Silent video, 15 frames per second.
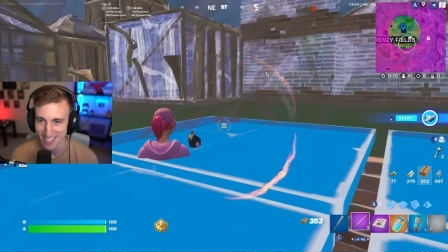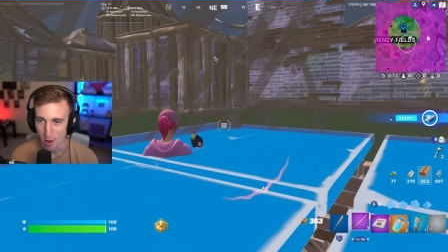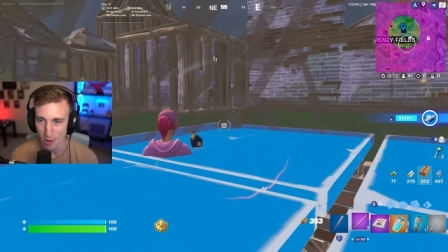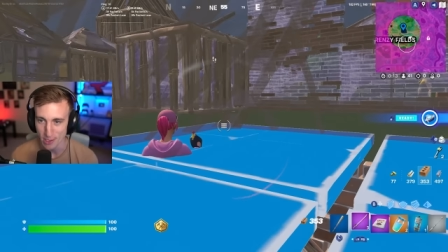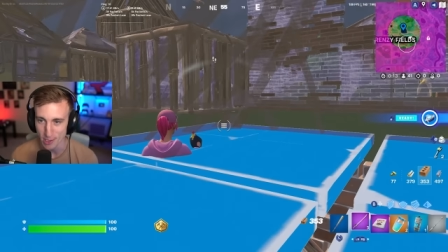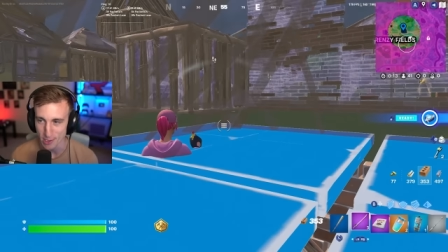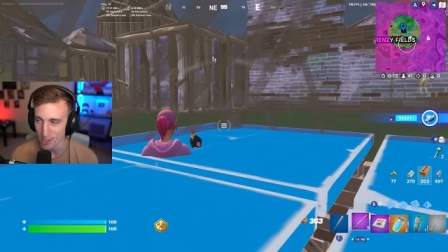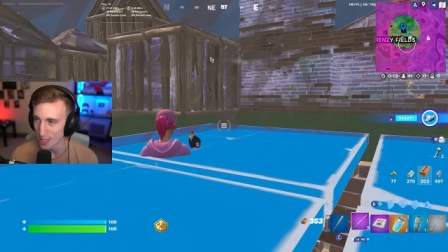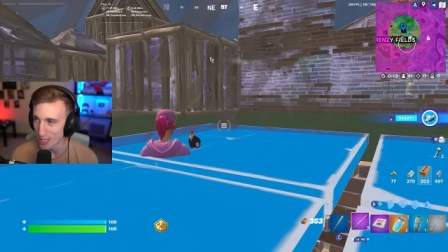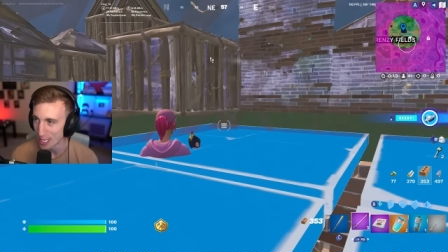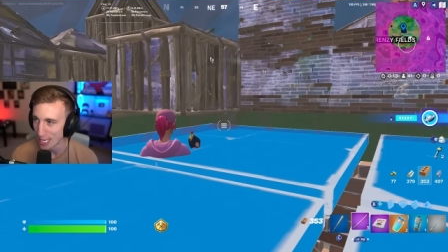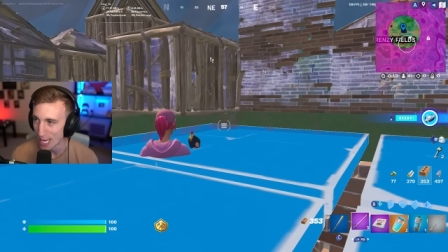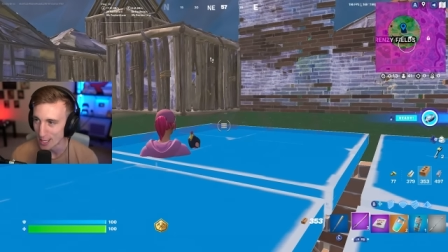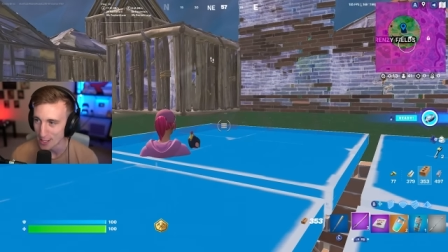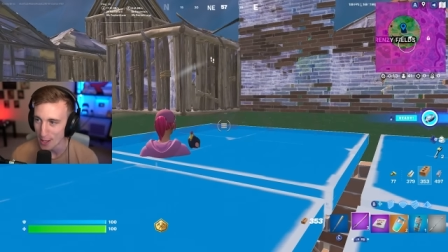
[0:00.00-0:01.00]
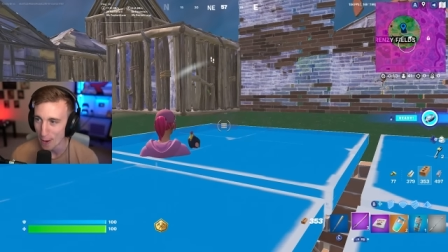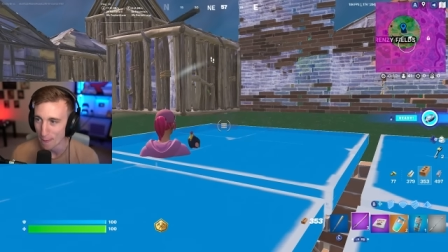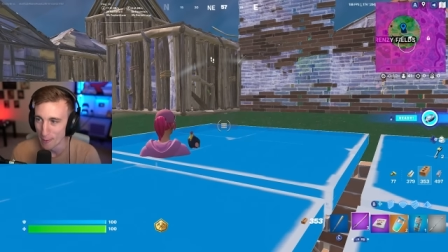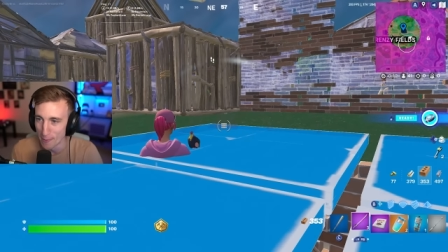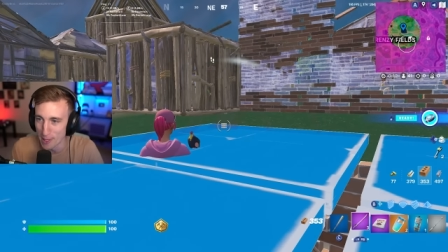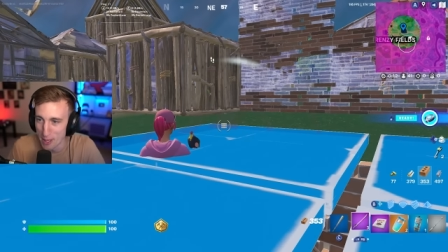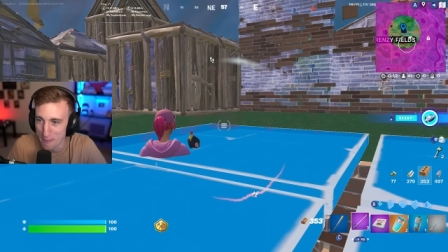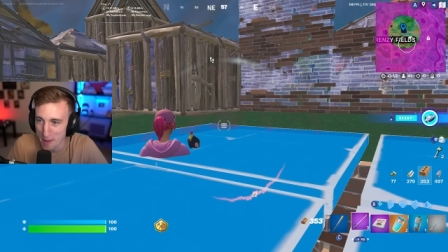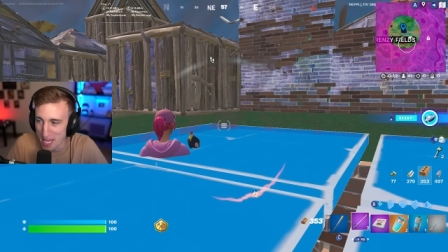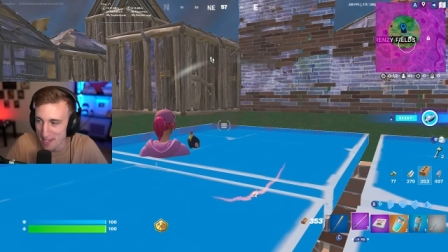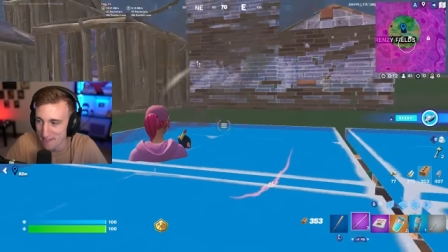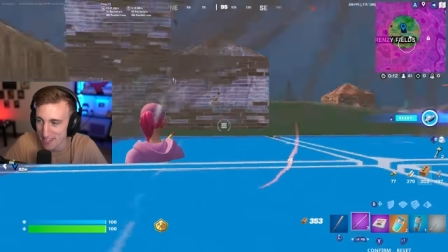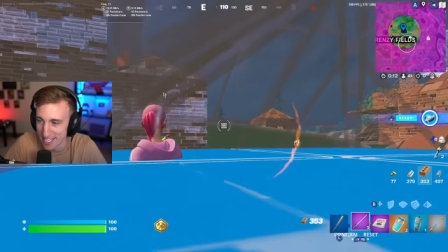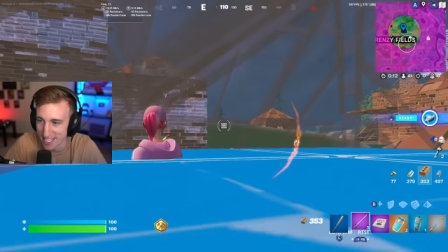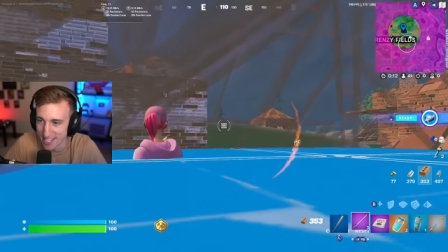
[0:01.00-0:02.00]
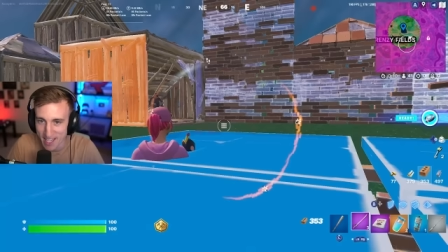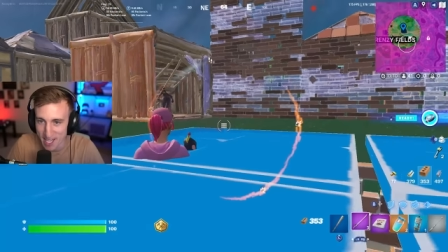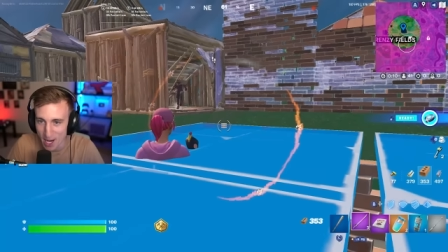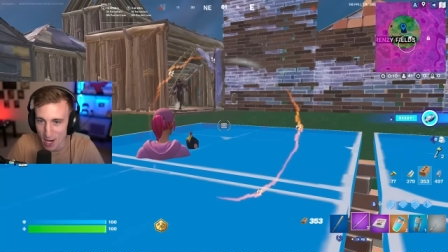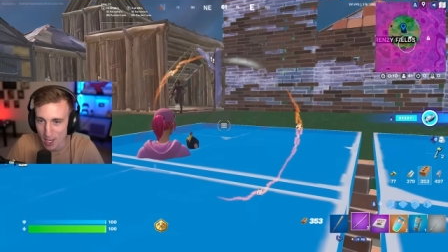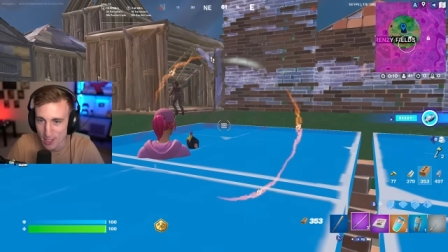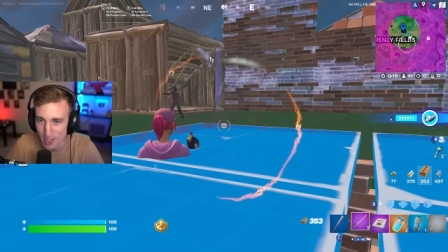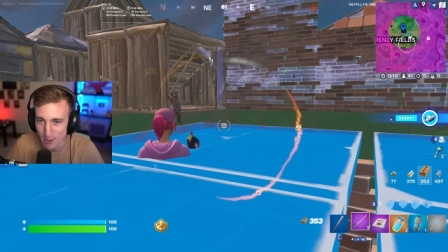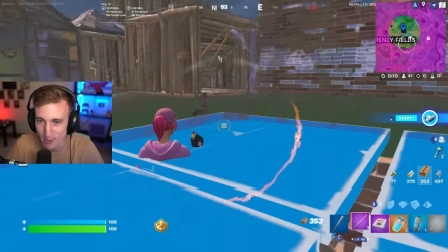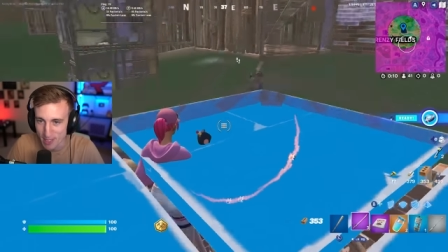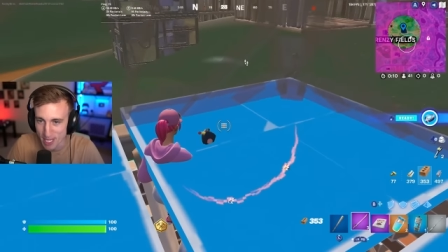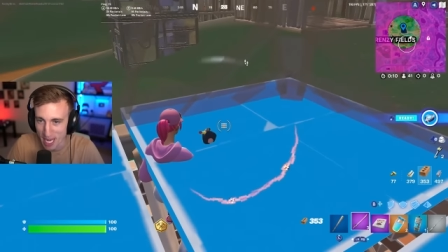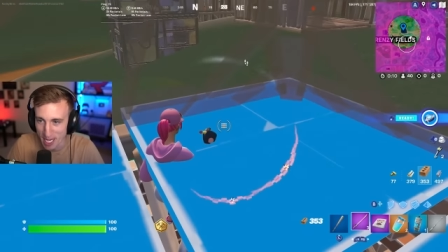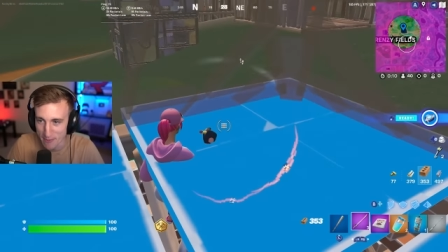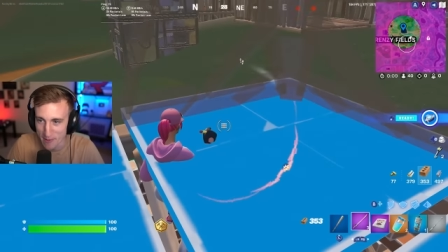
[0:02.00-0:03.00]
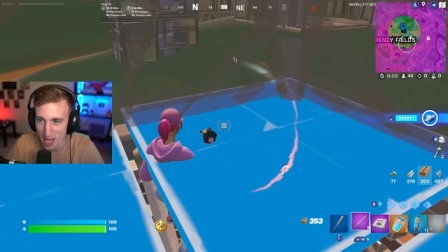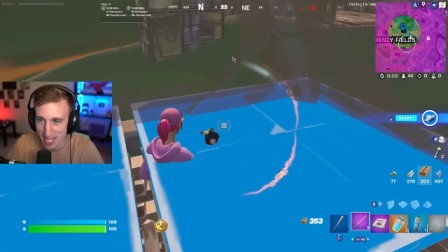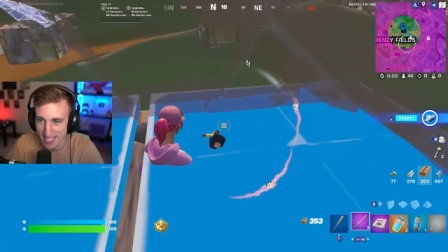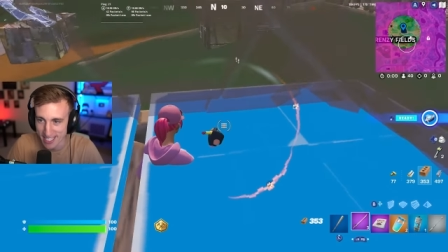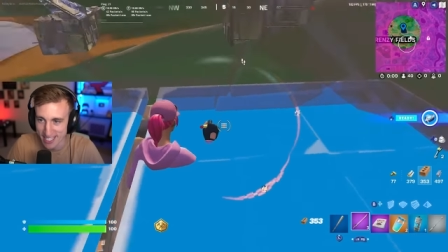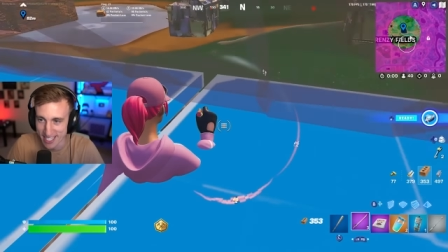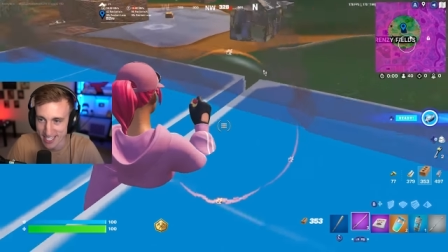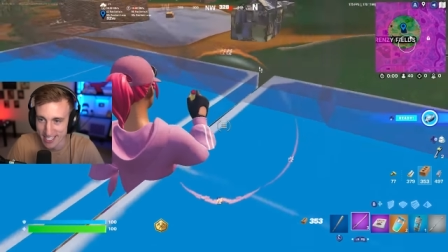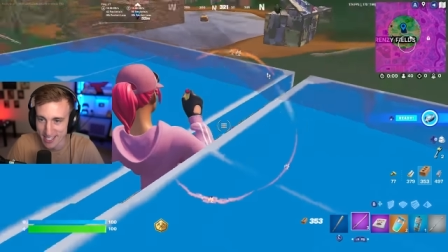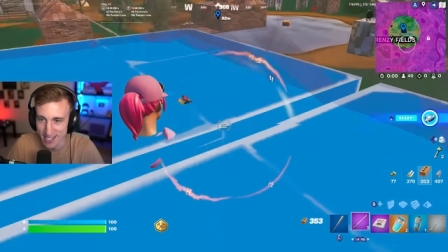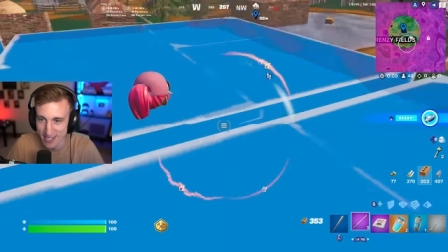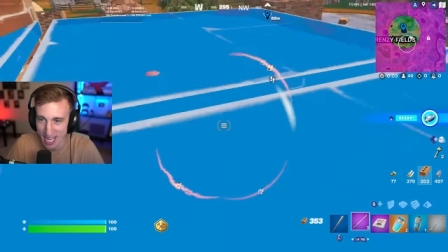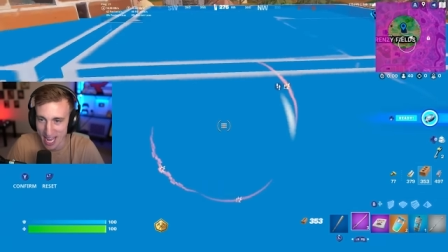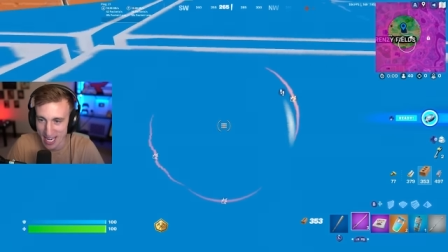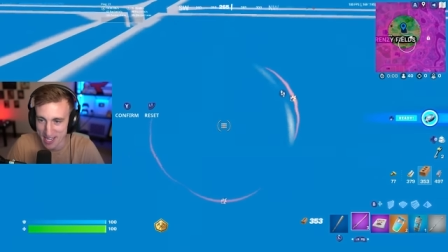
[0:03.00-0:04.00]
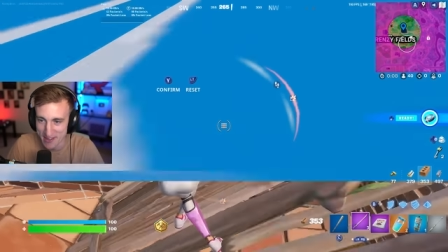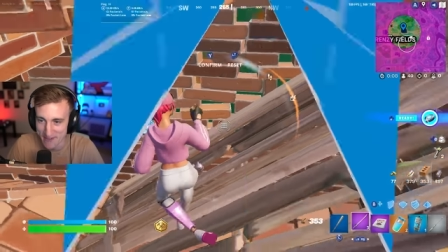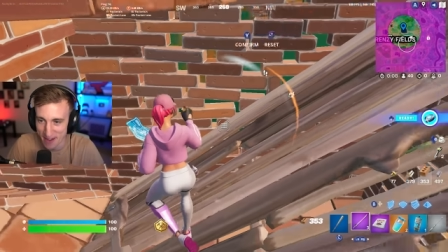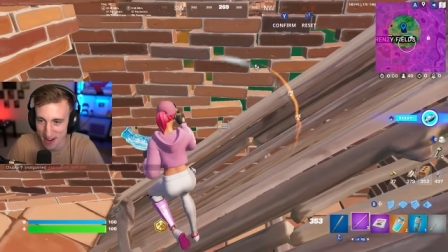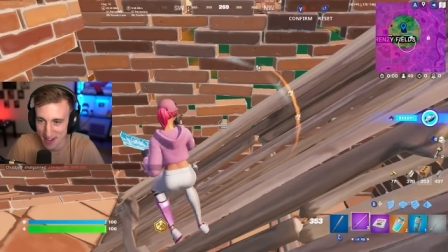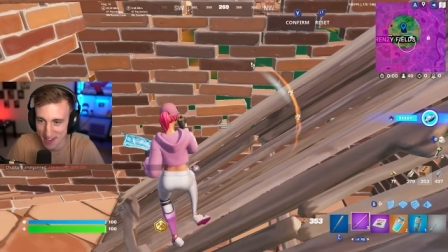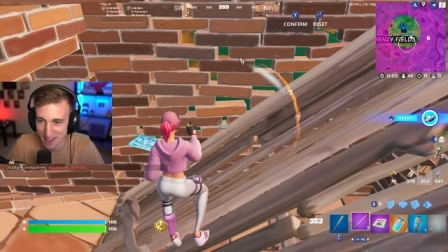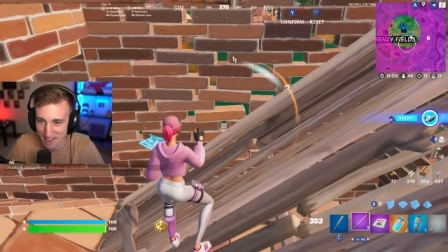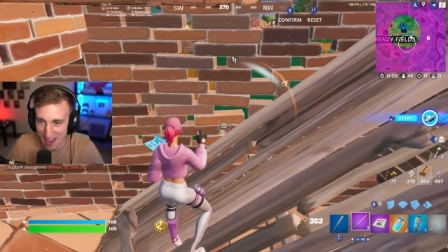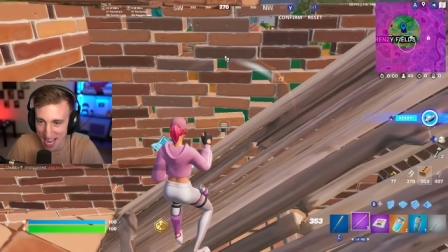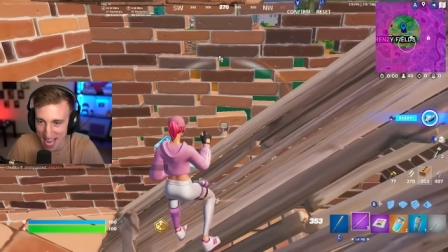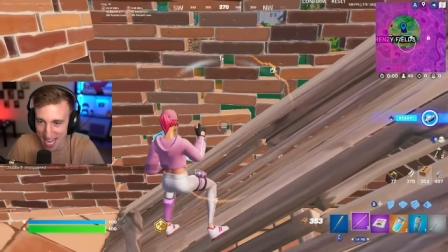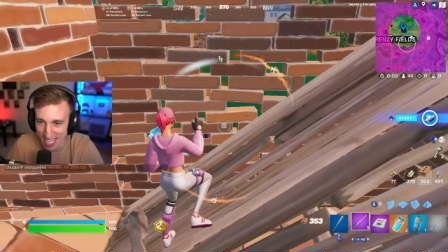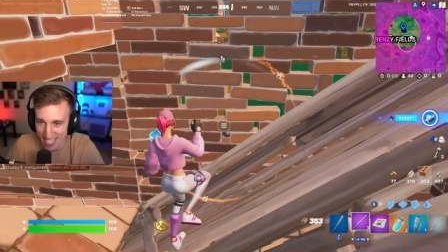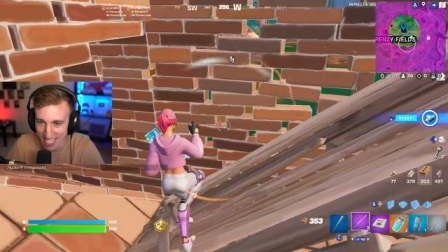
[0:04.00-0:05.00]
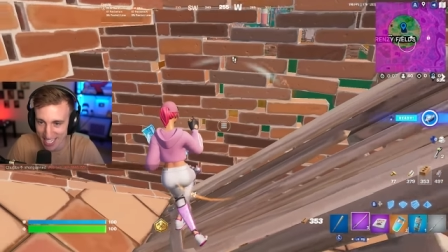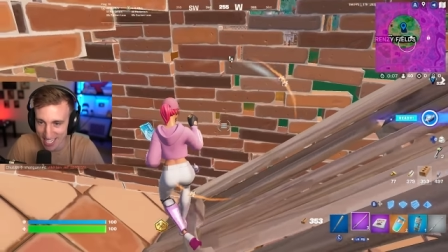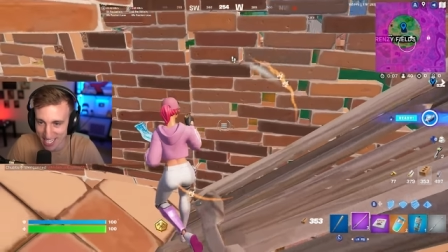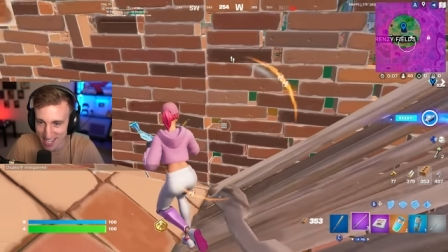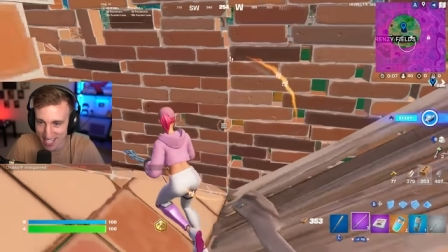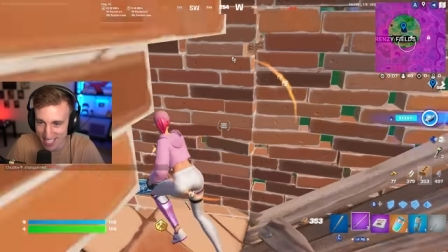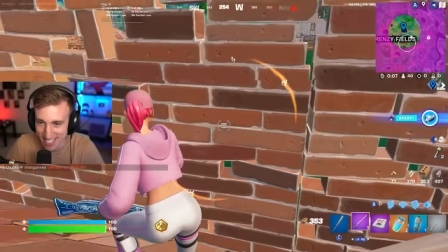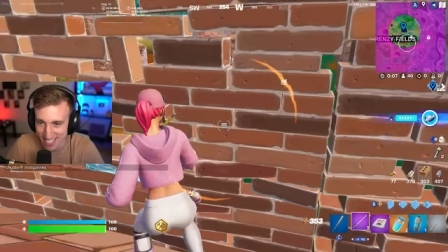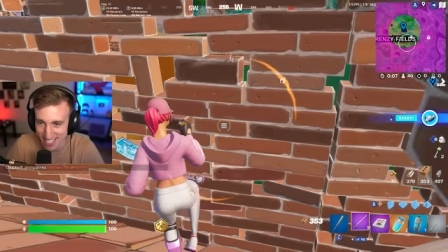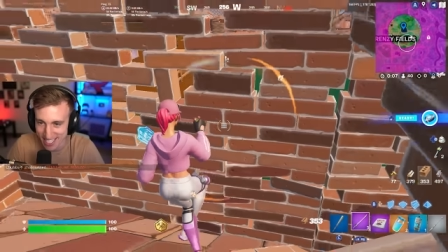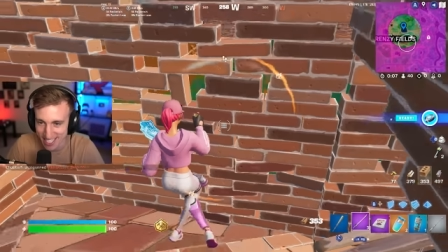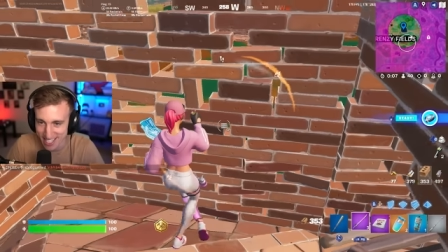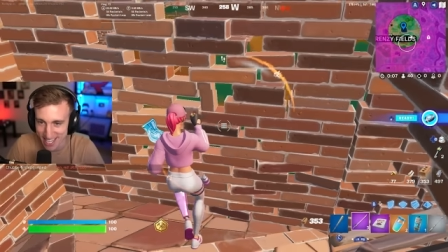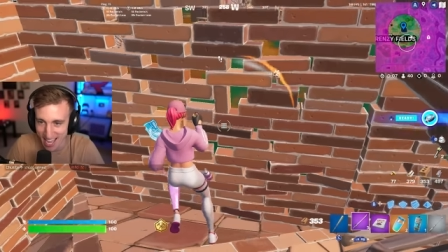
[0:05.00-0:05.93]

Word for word: Bro is just lurking out in the open with a Maven. There are some psychopaths in this. Look at him, bro. If I had a gun, this kid's